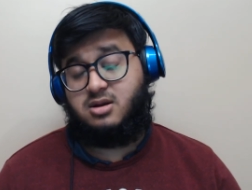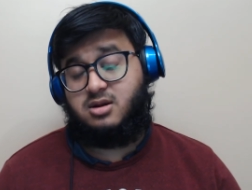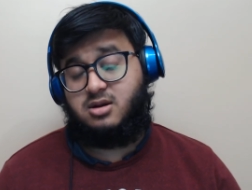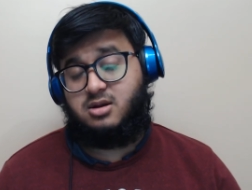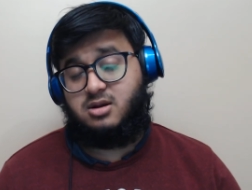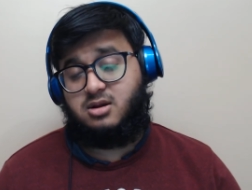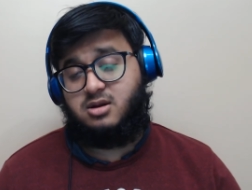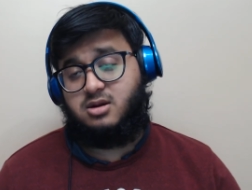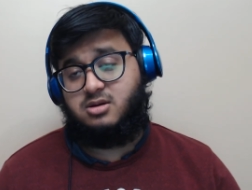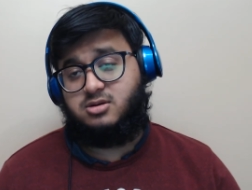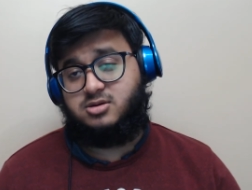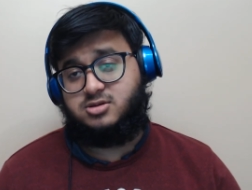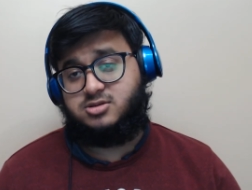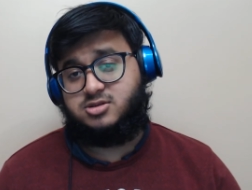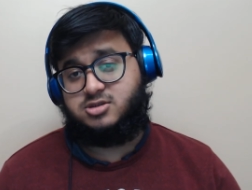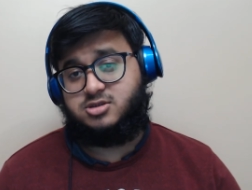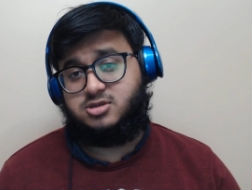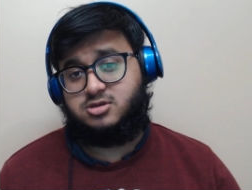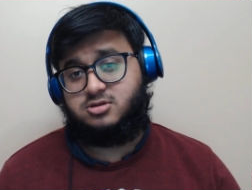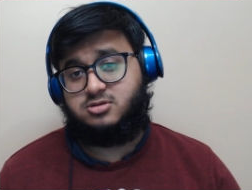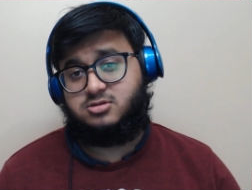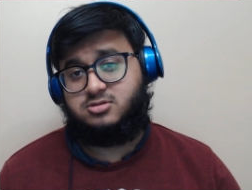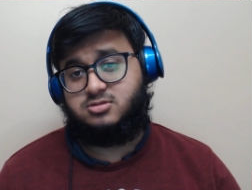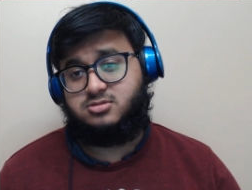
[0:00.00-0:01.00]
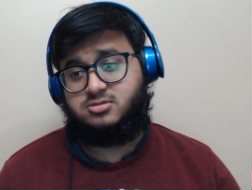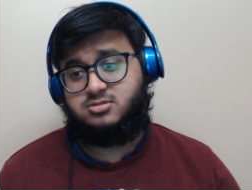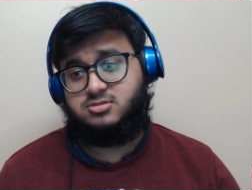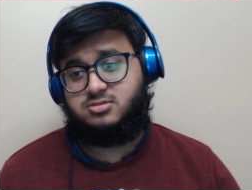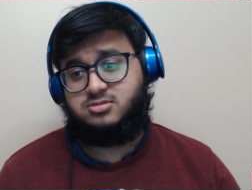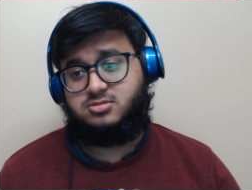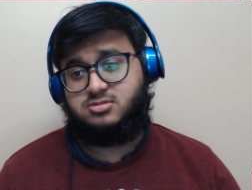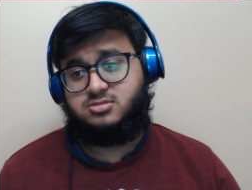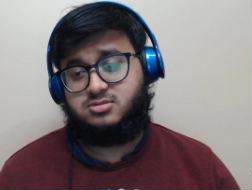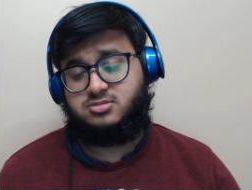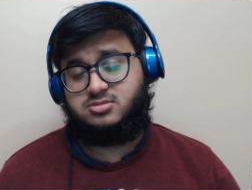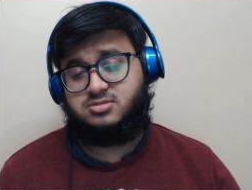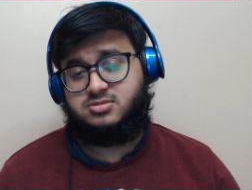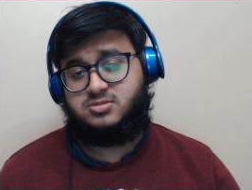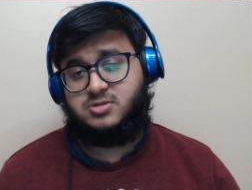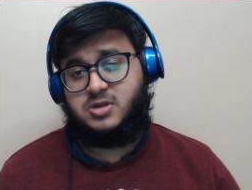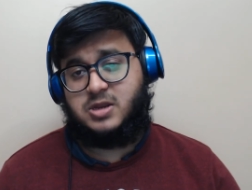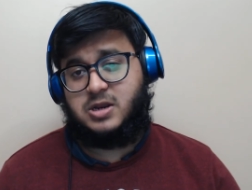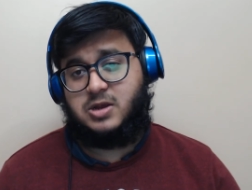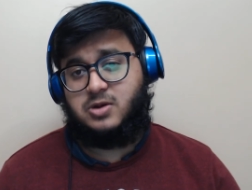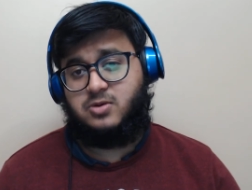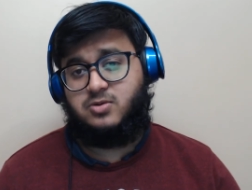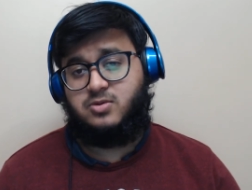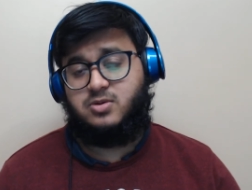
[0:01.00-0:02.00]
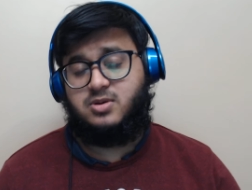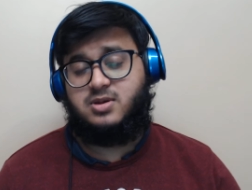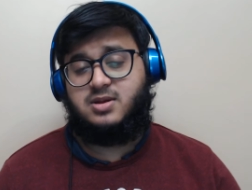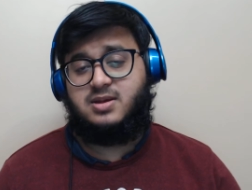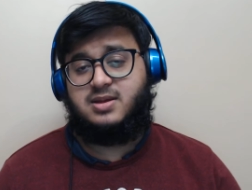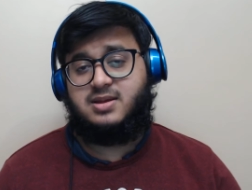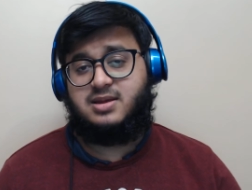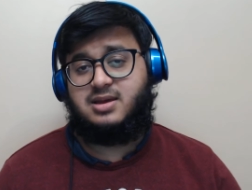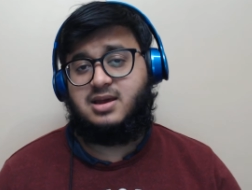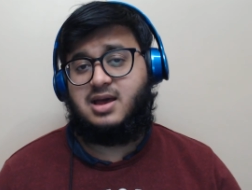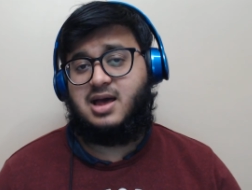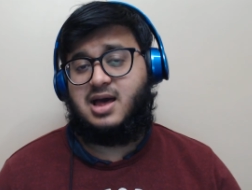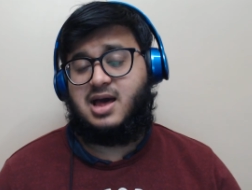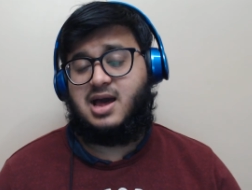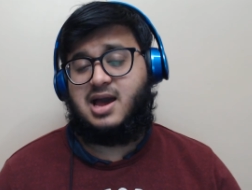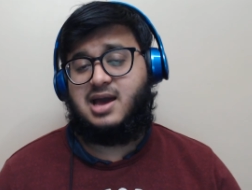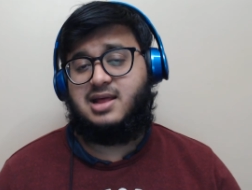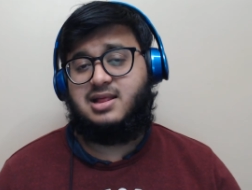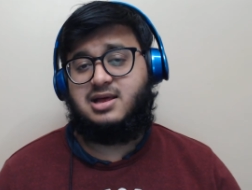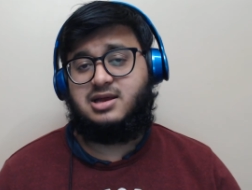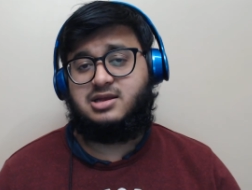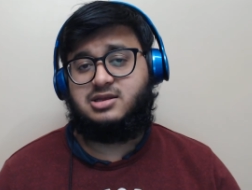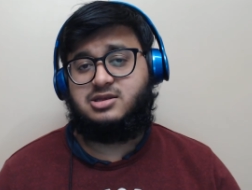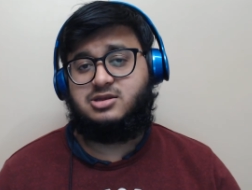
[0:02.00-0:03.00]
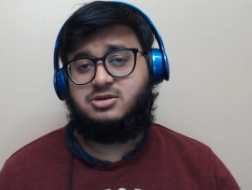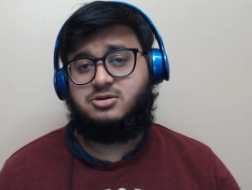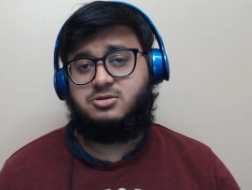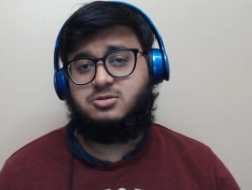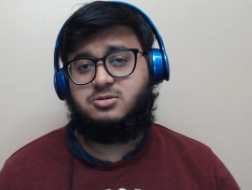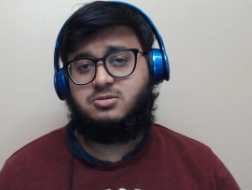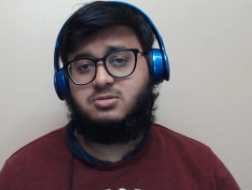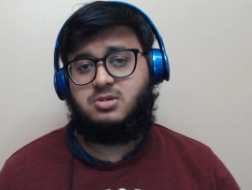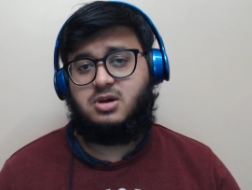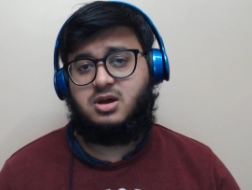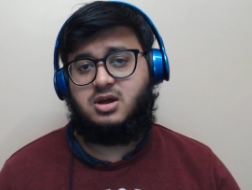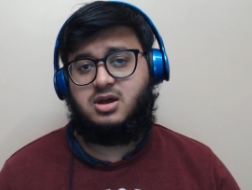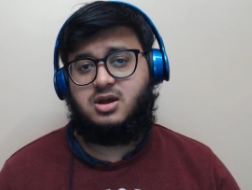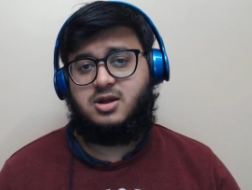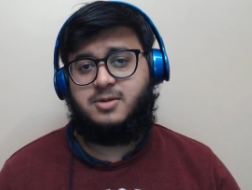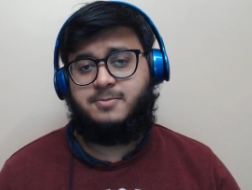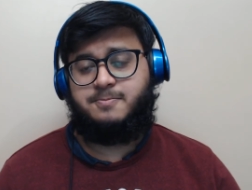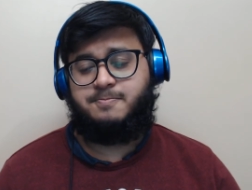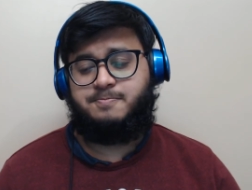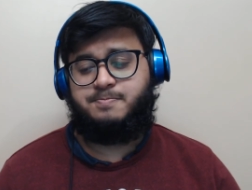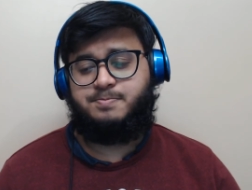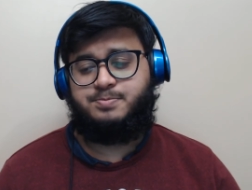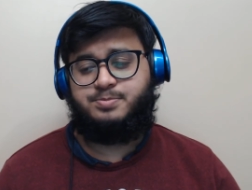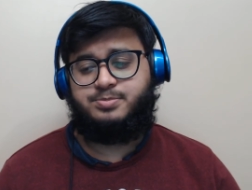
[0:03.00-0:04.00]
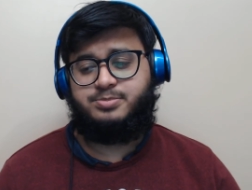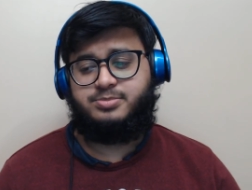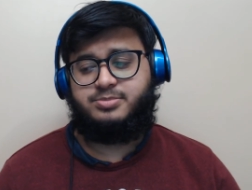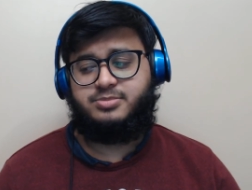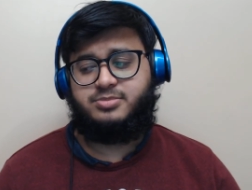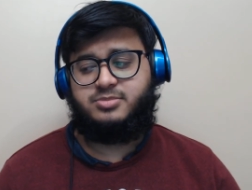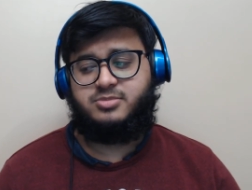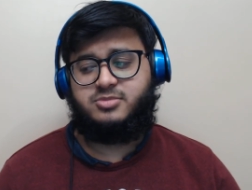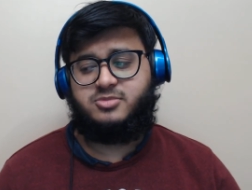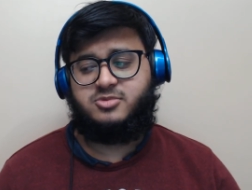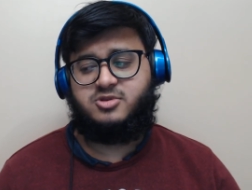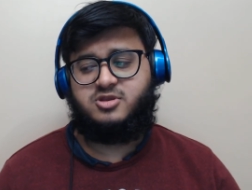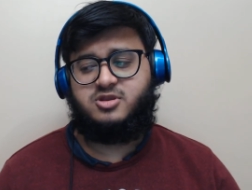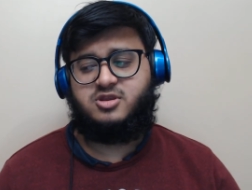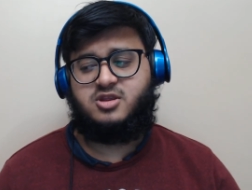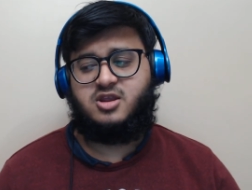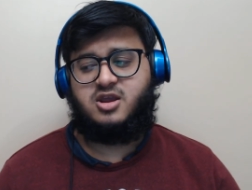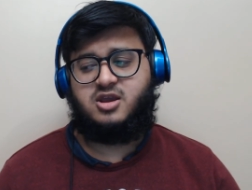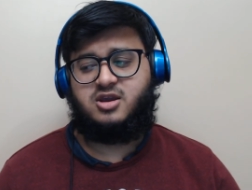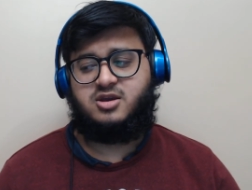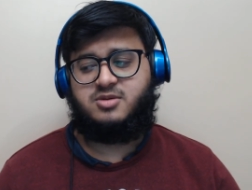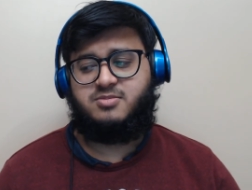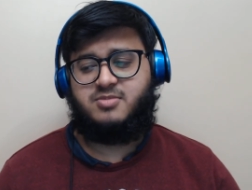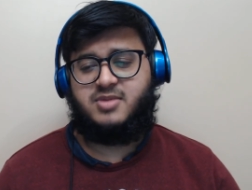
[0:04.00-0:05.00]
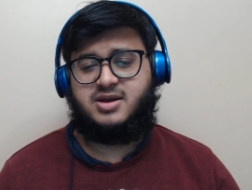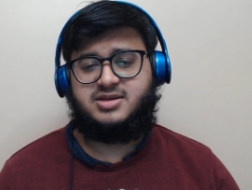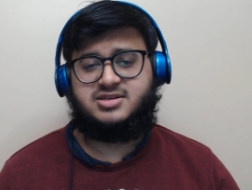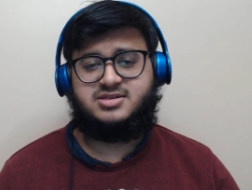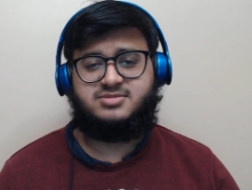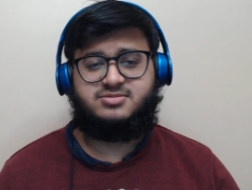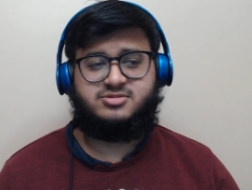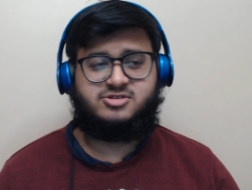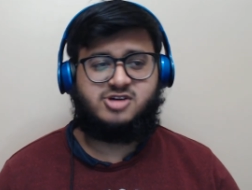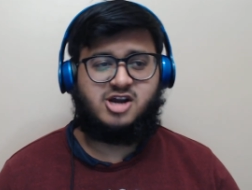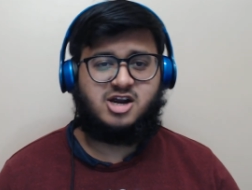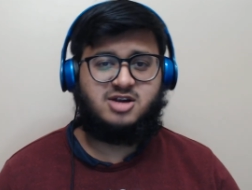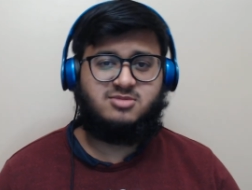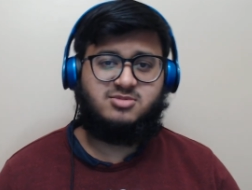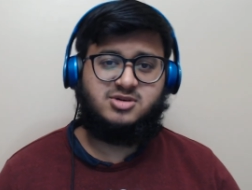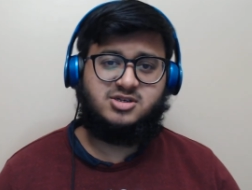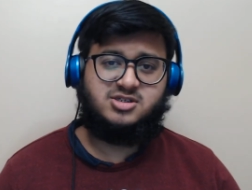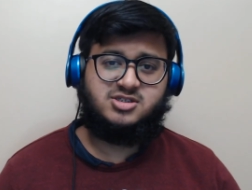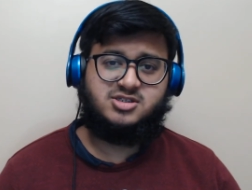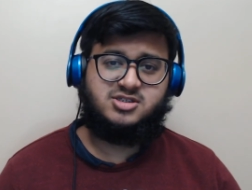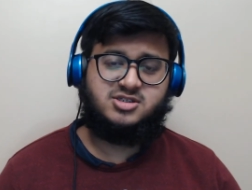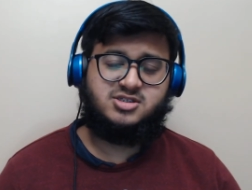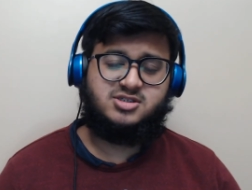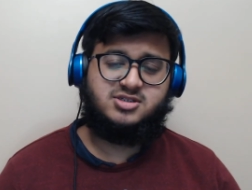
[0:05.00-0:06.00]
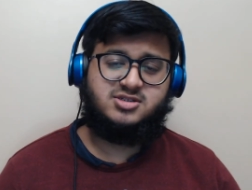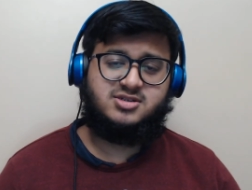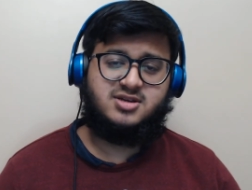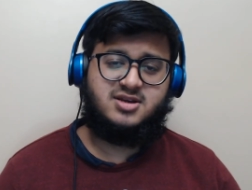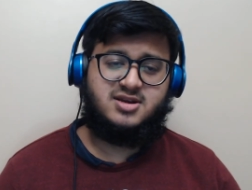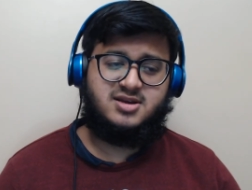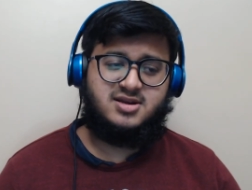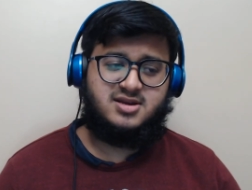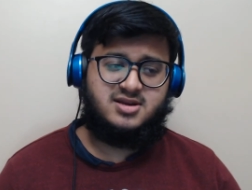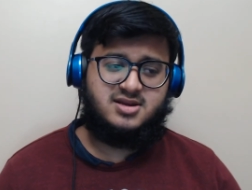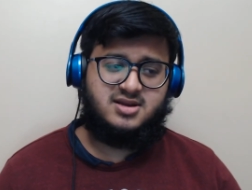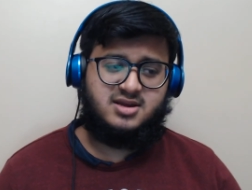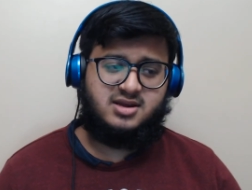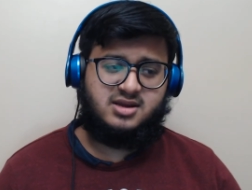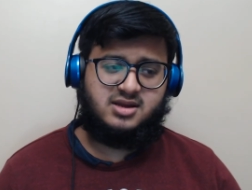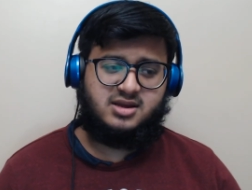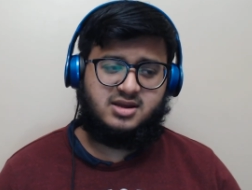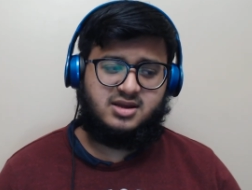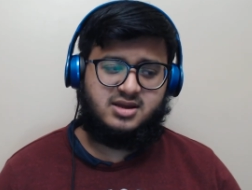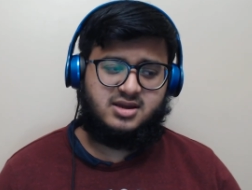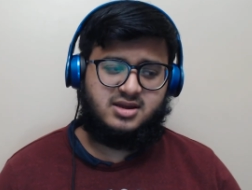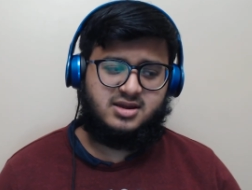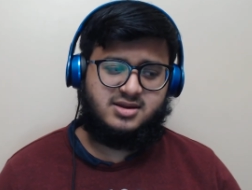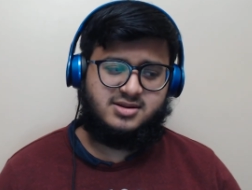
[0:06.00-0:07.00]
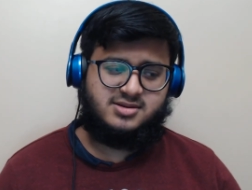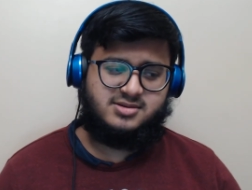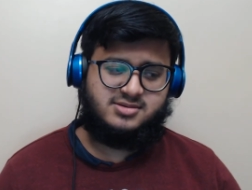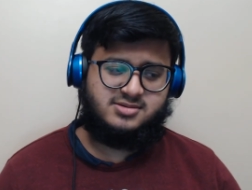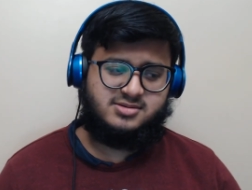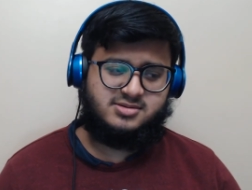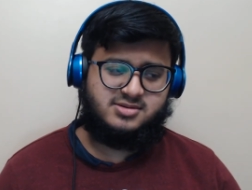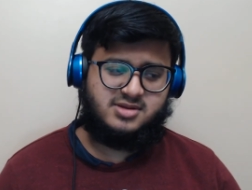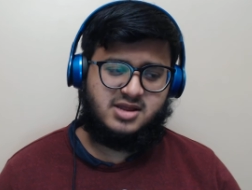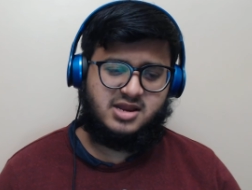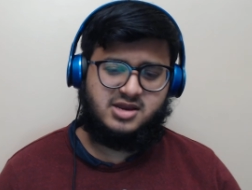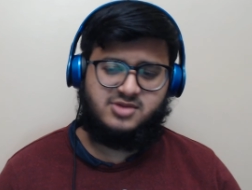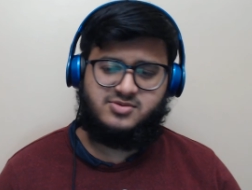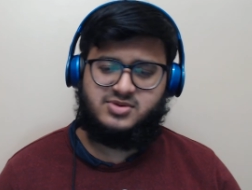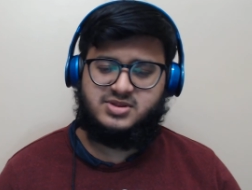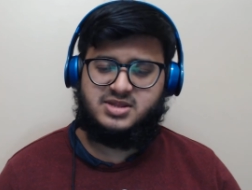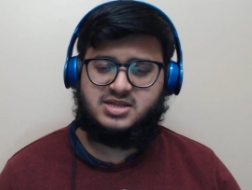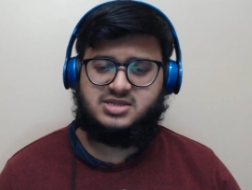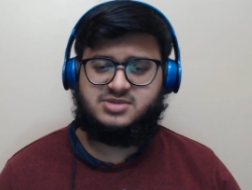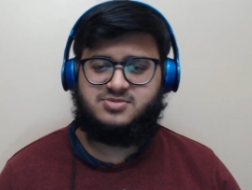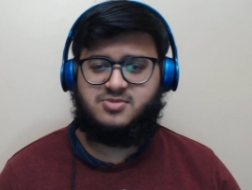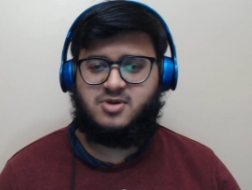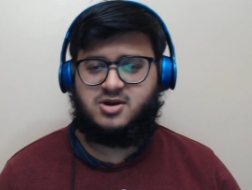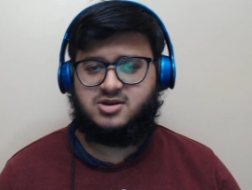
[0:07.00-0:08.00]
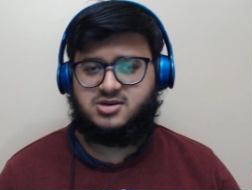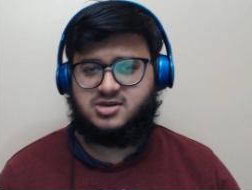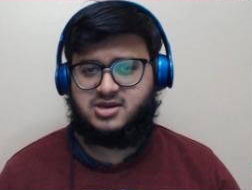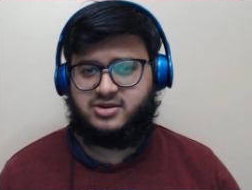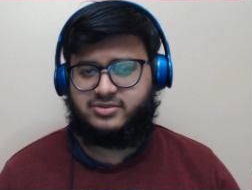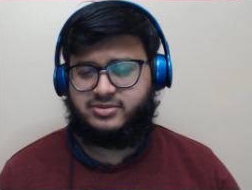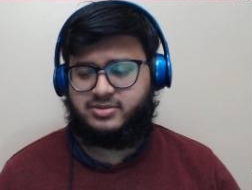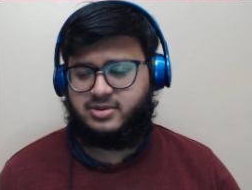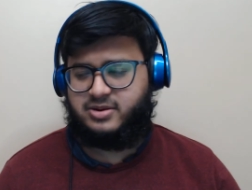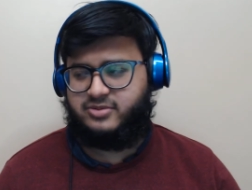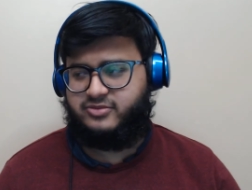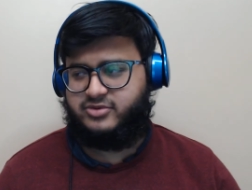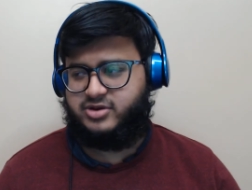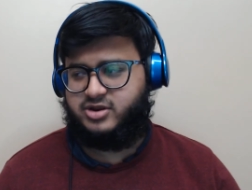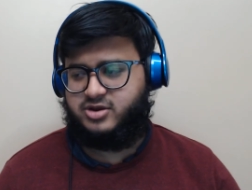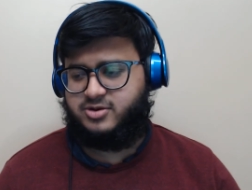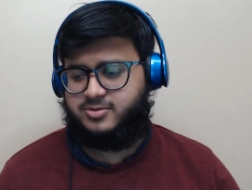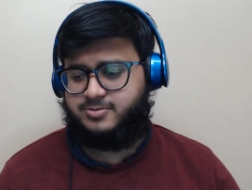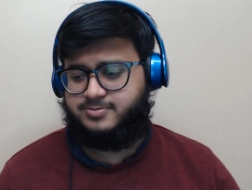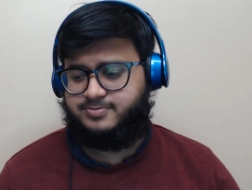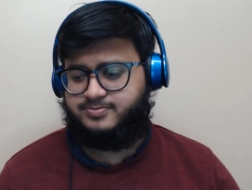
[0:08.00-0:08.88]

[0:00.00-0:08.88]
also you know i like to uh, thank my subscribers and anyone that's watched every my video